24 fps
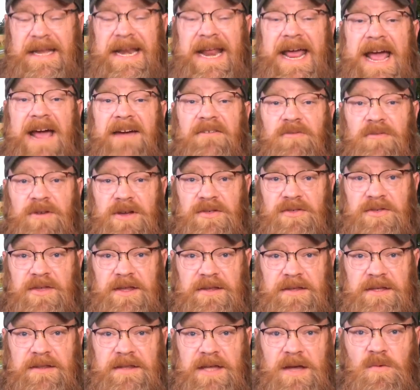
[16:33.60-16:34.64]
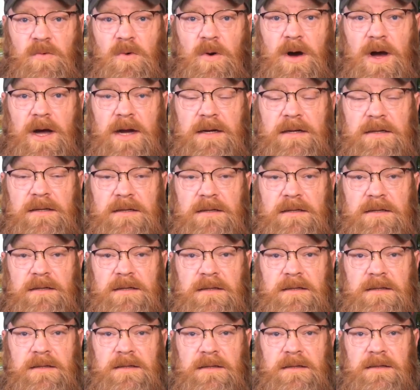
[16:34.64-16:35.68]
than everything that they want.
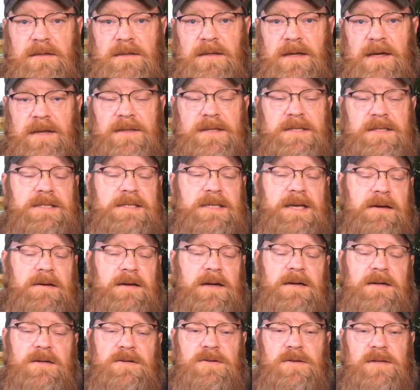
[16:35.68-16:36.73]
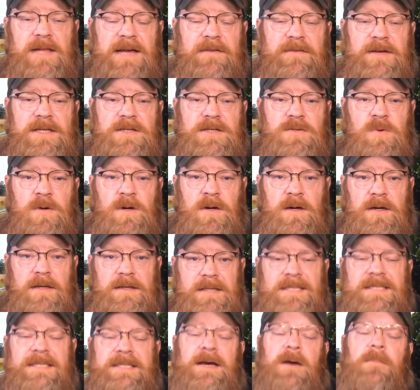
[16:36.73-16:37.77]
And this is how gun control advocates work.
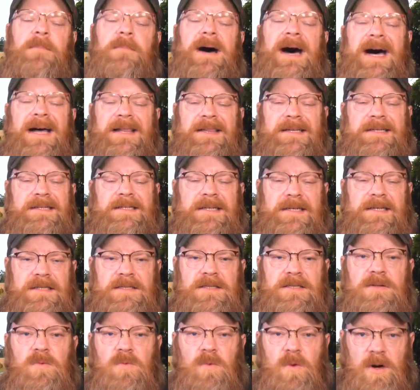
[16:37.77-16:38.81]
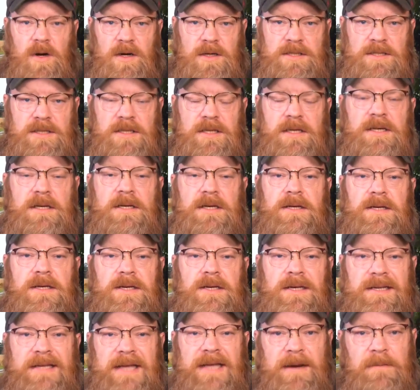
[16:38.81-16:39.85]
This is how politics works.
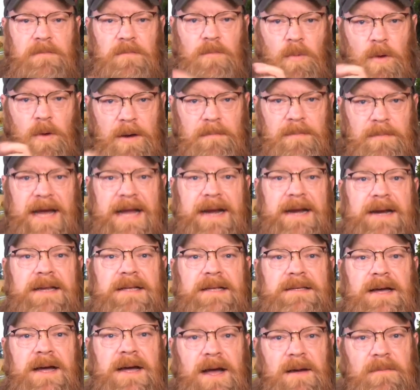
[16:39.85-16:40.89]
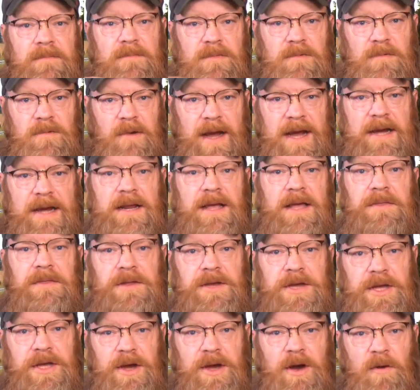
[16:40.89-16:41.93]
You take one bite at a time, right? And
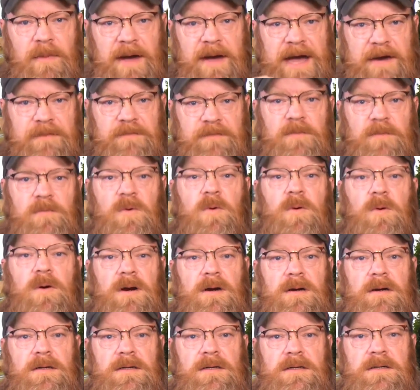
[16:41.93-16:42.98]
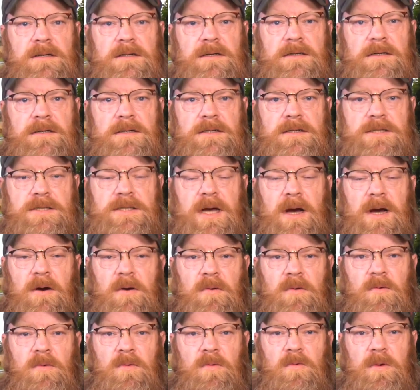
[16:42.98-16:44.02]
then you go back for more.
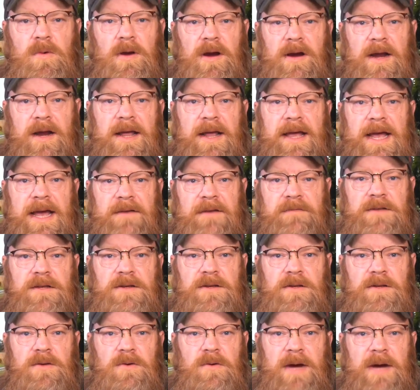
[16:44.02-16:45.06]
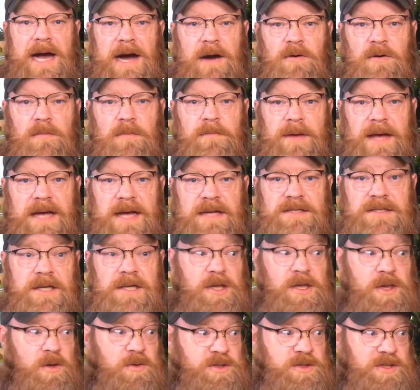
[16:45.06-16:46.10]
So we're going to have to do our best to
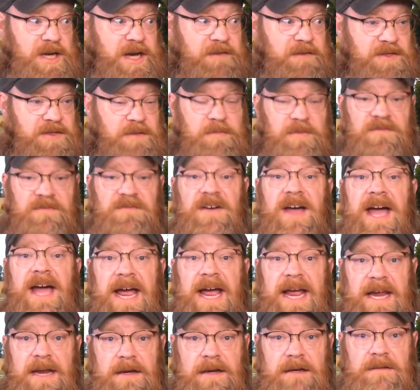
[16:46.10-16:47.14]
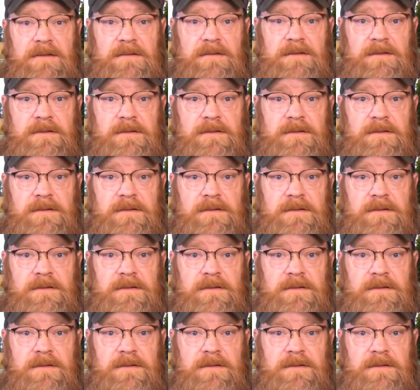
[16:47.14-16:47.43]
close off the buffet,